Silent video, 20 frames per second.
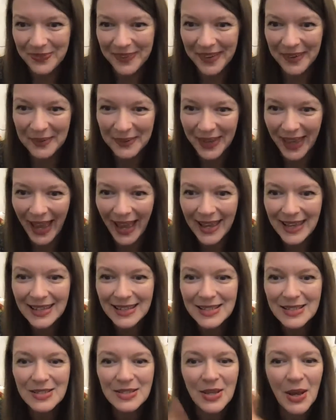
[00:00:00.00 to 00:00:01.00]
Okay,
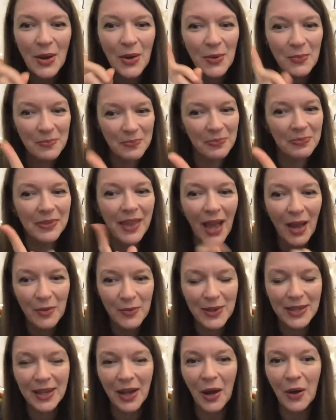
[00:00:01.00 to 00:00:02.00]
so there
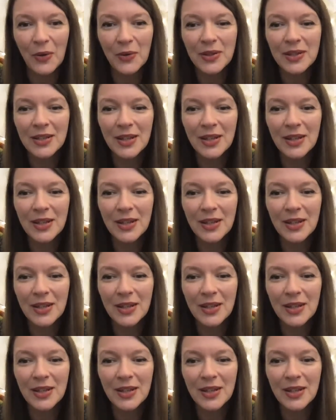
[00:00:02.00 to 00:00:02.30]
we go,